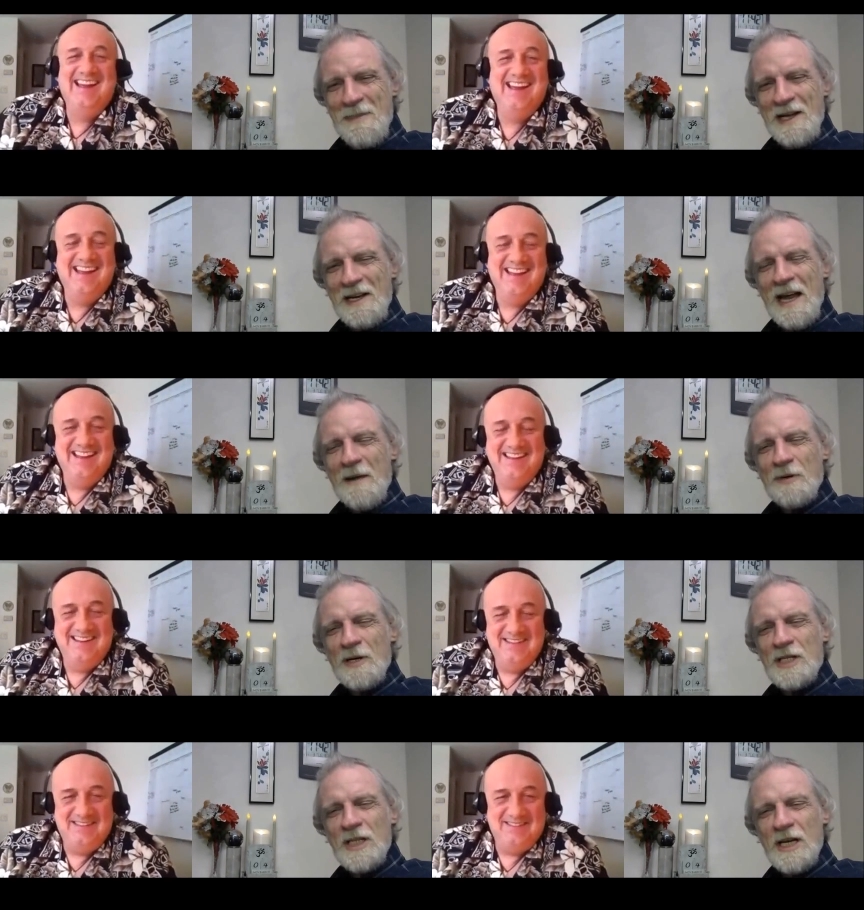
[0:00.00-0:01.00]
Speaker 1: but I
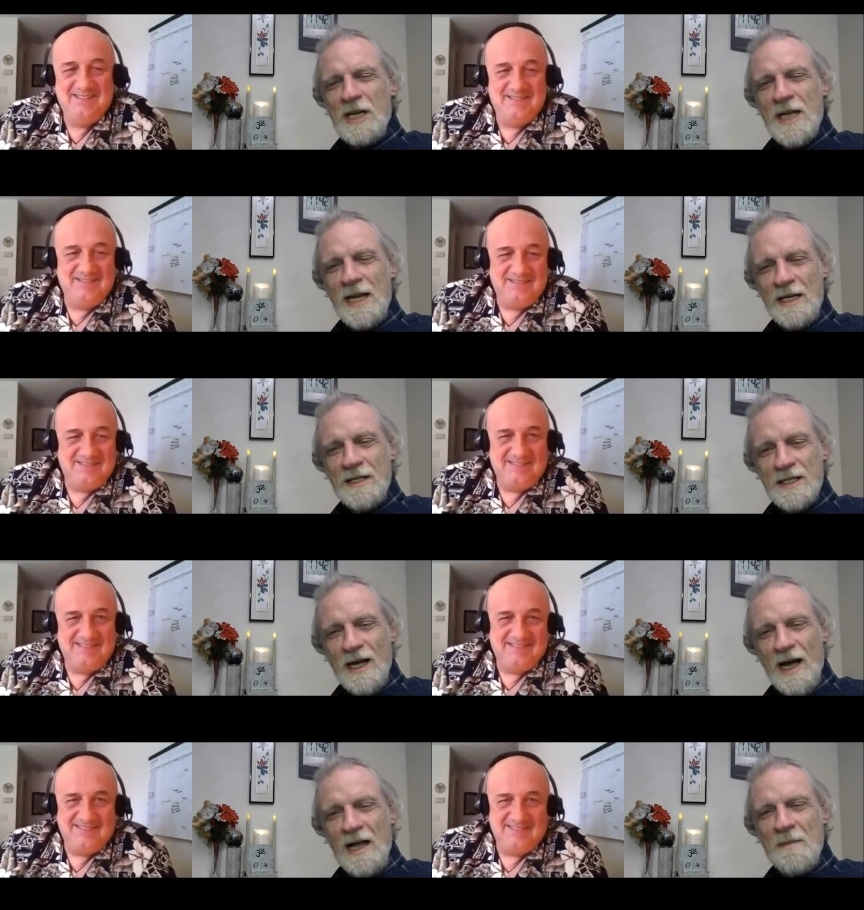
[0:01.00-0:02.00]
appreciate you taking the
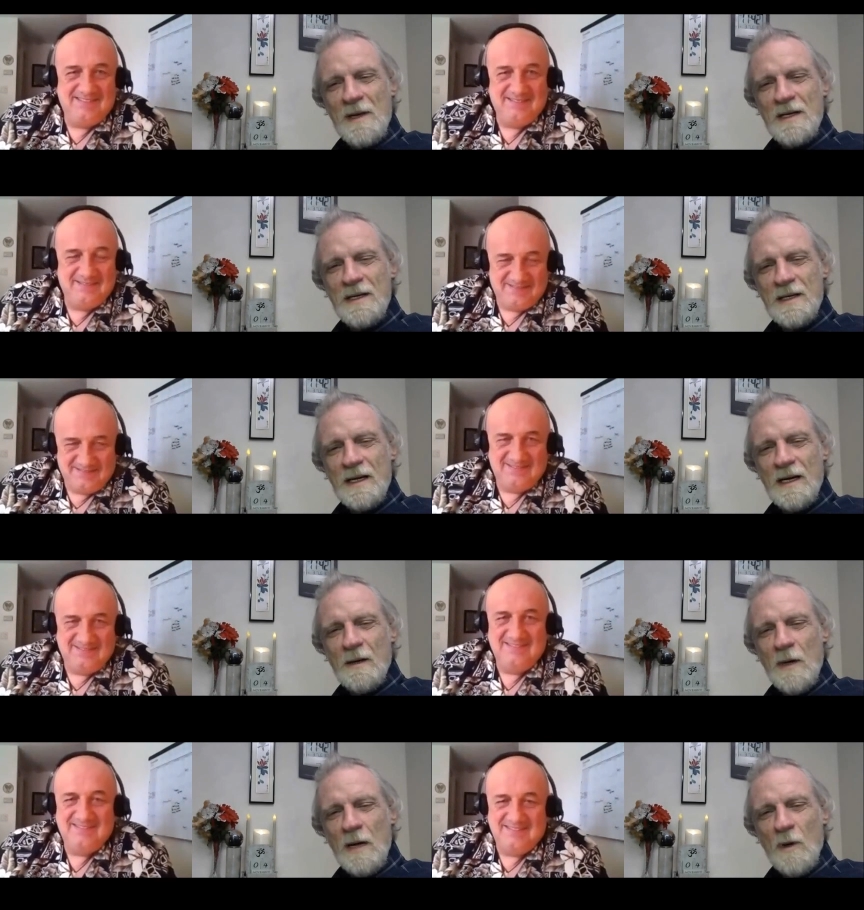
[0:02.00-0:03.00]
time, and uh,
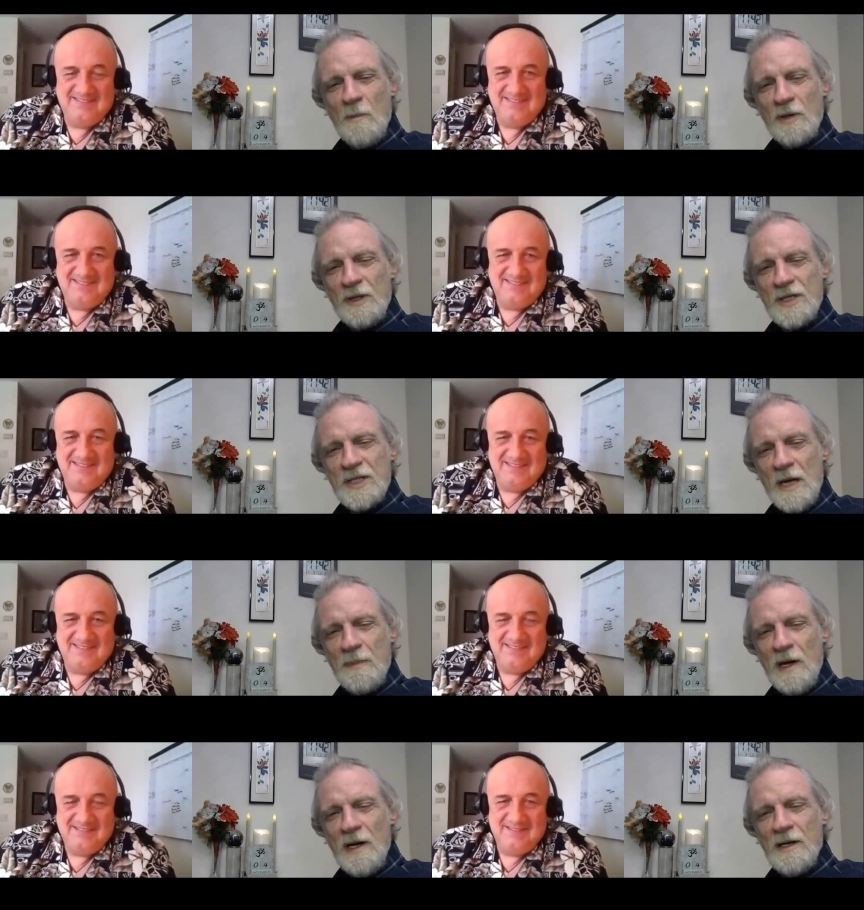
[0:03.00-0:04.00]
and we'll put this up
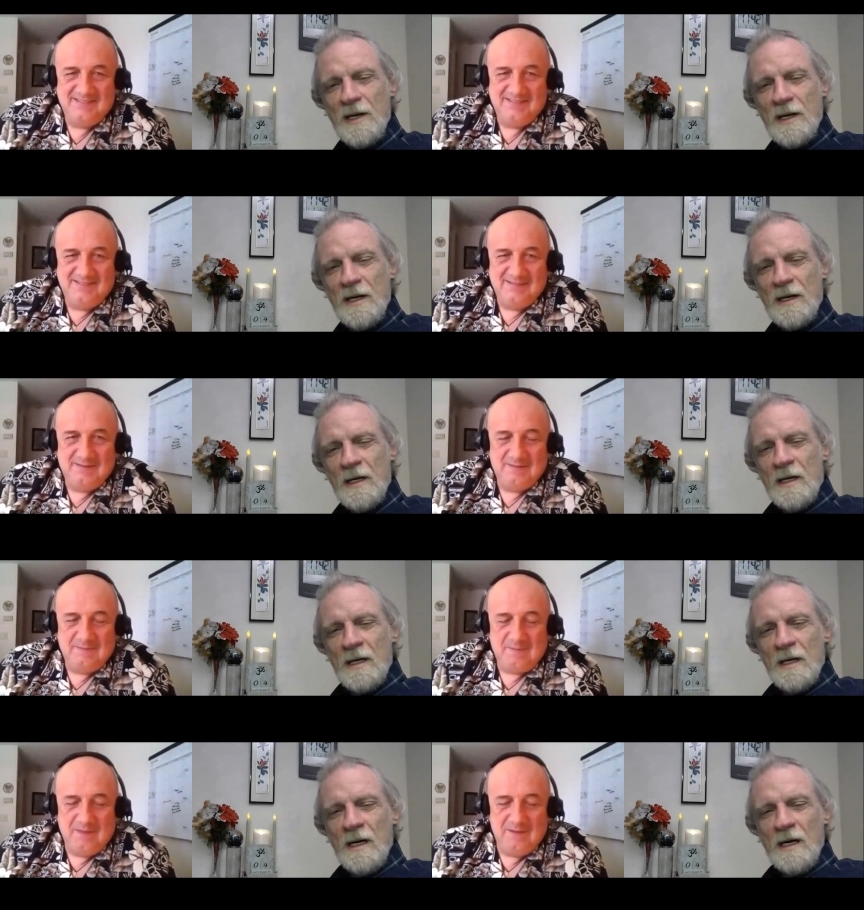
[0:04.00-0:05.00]
on uh,
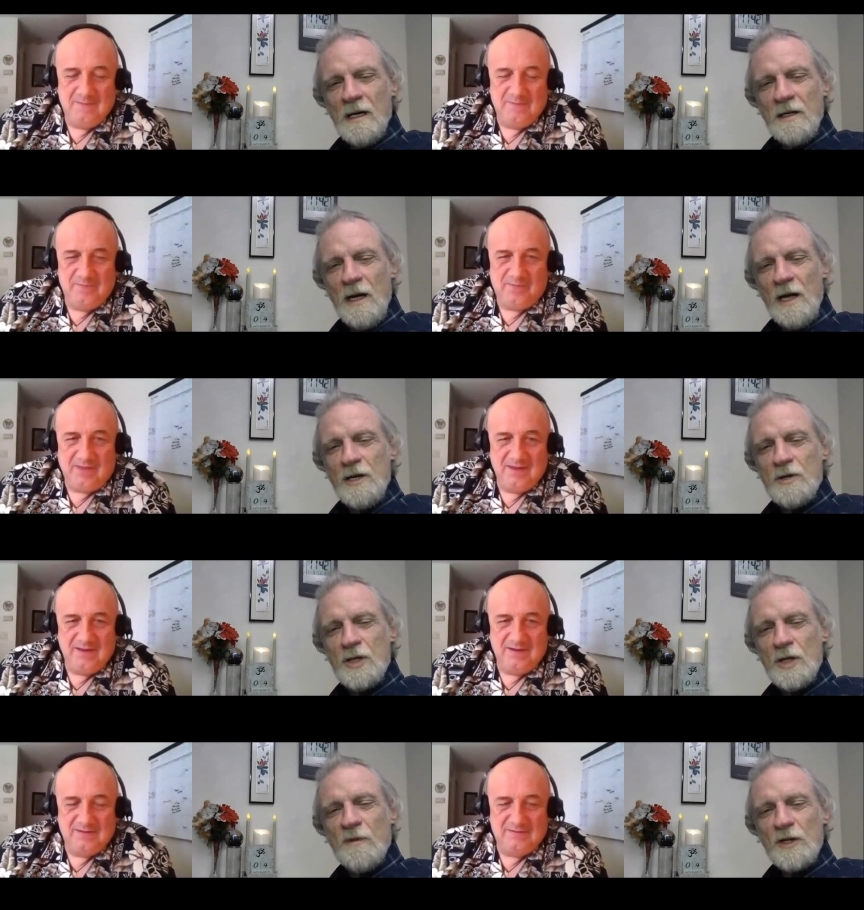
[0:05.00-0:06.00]
on
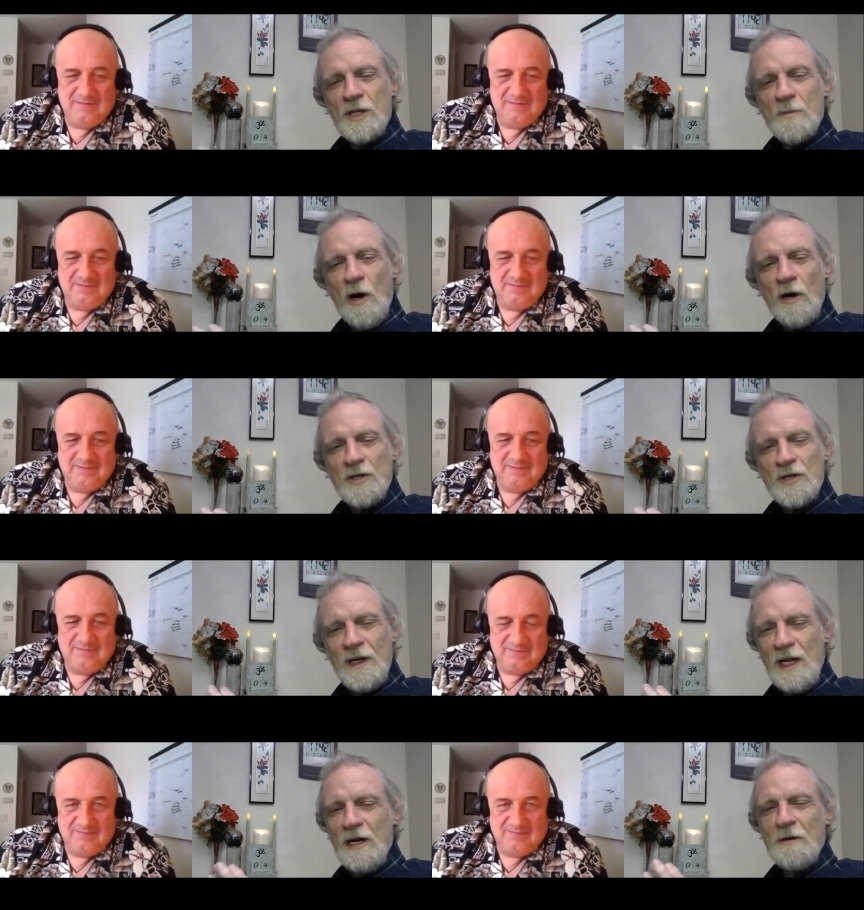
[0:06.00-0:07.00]
YouTube for tomorrow's
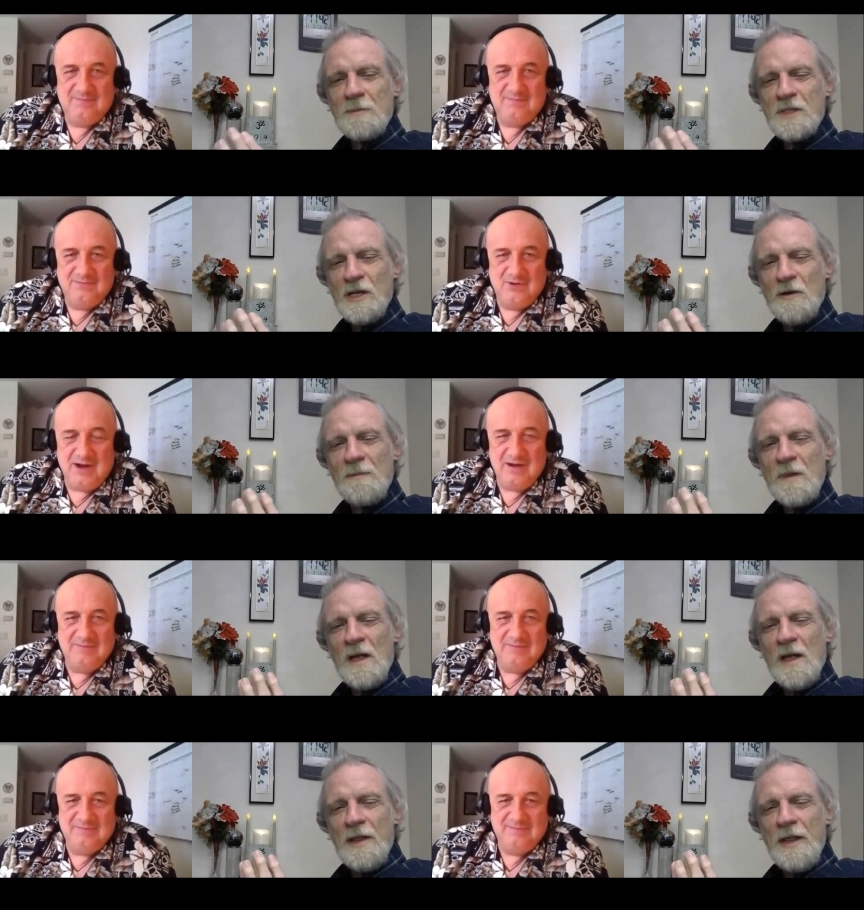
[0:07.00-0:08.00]
video. So Great.
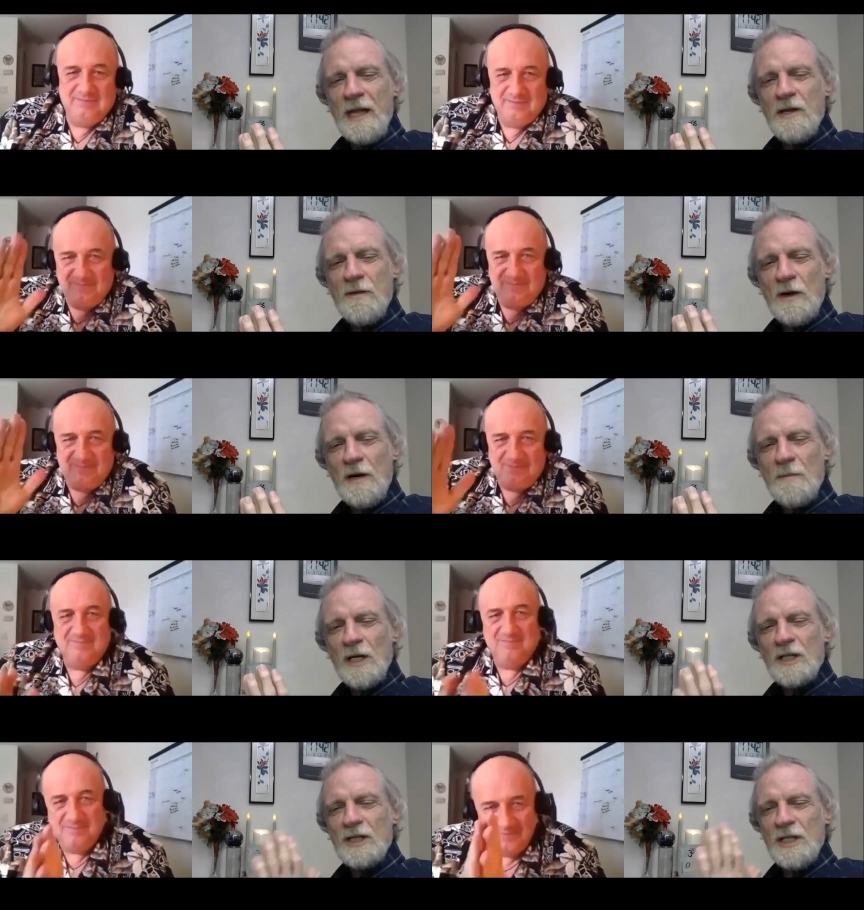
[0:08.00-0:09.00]
thank you very
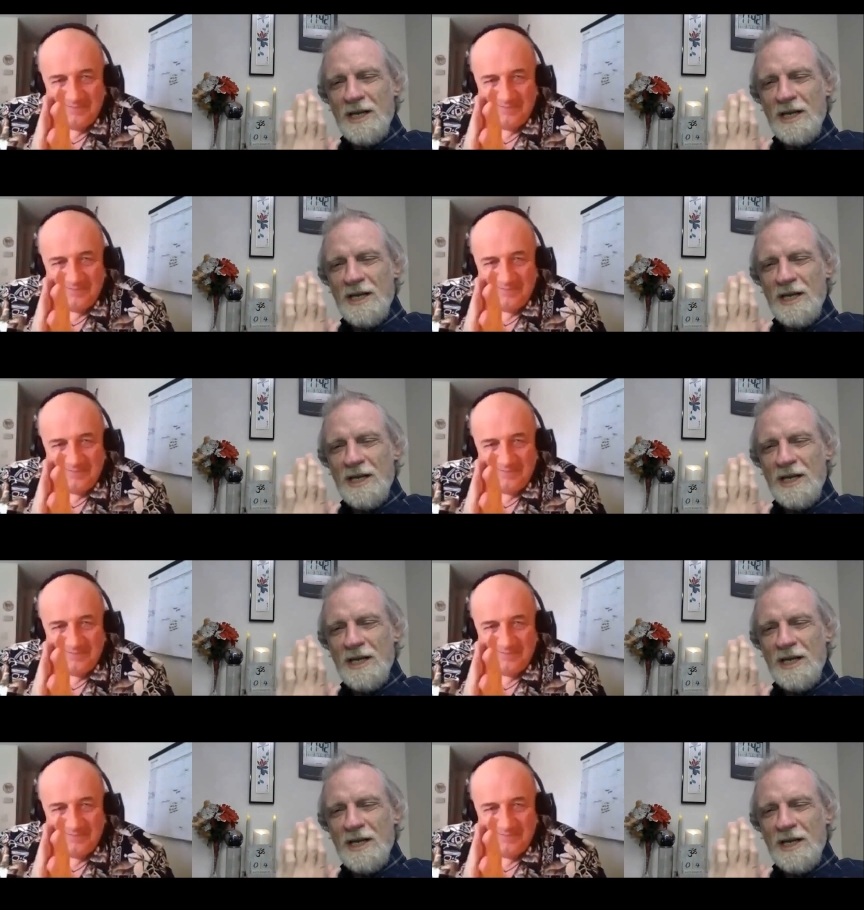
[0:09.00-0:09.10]
much,